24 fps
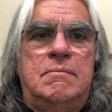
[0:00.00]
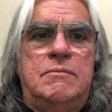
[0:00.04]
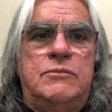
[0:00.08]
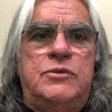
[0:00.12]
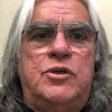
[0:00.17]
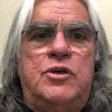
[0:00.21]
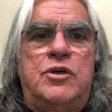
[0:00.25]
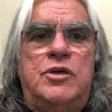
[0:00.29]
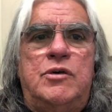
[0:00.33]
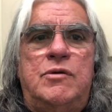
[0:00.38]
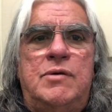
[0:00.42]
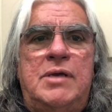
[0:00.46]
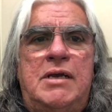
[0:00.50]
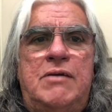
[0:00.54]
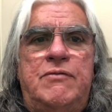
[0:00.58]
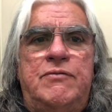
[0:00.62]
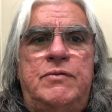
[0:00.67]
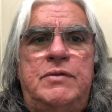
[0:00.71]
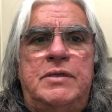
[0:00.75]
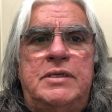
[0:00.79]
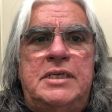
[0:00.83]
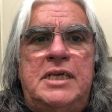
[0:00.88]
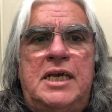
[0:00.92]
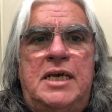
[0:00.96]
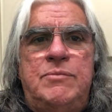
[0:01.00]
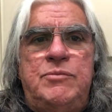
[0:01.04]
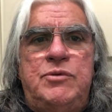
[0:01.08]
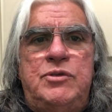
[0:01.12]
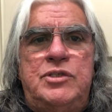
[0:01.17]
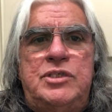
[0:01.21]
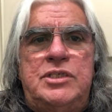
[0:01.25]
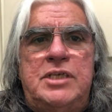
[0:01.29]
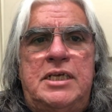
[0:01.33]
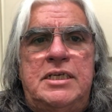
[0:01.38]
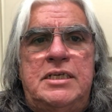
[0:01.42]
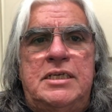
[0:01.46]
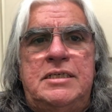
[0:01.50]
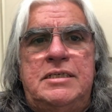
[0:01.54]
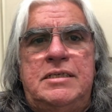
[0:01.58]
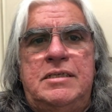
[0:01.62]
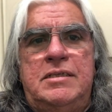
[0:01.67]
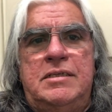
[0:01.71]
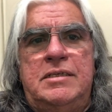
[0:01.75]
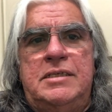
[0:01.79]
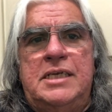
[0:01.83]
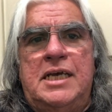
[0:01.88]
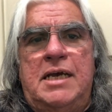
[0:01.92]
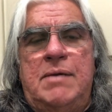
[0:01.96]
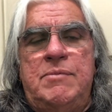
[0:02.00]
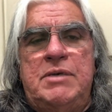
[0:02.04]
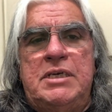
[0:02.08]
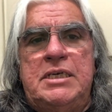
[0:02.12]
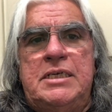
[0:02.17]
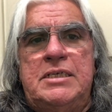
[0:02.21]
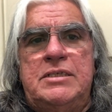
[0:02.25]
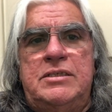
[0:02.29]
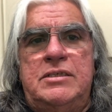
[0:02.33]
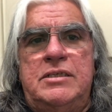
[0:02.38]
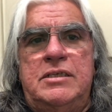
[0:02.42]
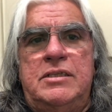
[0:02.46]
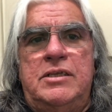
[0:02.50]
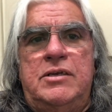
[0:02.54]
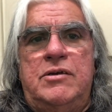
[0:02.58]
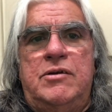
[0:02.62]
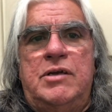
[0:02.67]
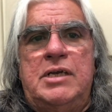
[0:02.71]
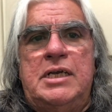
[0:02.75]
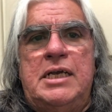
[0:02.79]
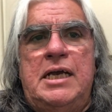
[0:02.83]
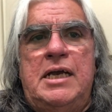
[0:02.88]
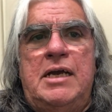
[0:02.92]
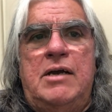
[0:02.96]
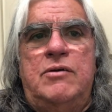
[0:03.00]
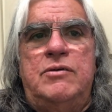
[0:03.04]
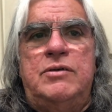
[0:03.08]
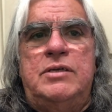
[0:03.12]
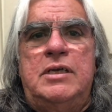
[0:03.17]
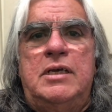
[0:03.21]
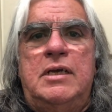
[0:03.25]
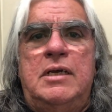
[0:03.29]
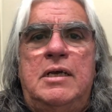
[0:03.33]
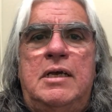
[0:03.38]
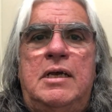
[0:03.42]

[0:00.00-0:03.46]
turnaround from the time you send it to the time it gets in their account.